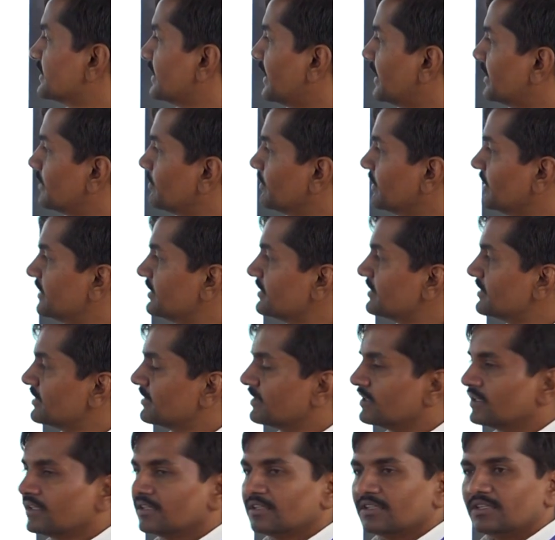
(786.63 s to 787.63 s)
That means
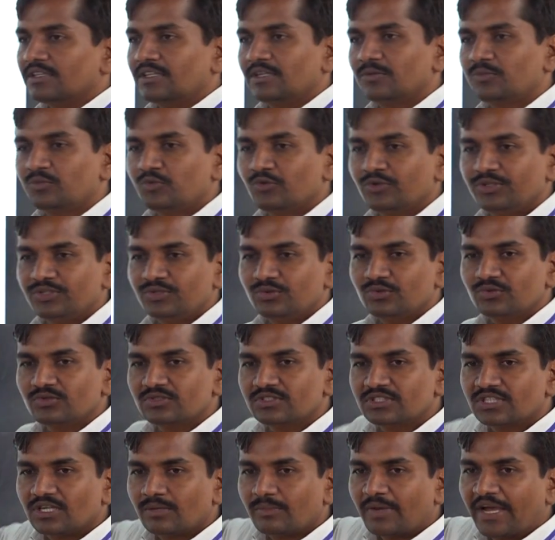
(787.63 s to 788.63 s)
if we
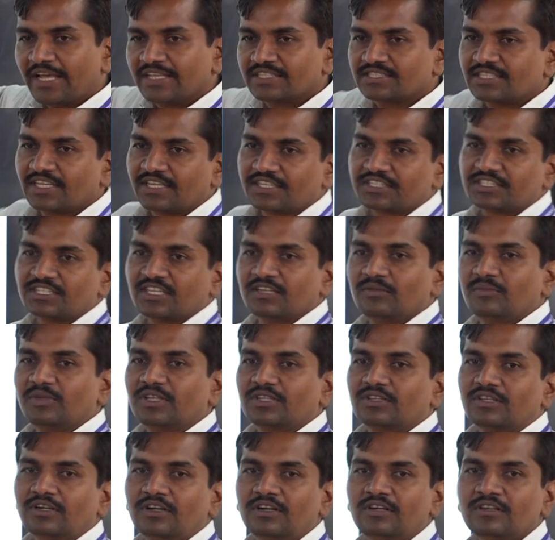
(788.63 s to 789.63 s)
use the bisection
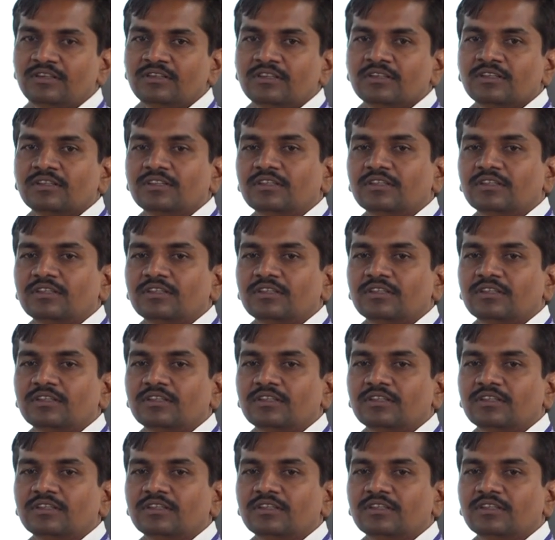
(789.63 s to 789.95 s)
method,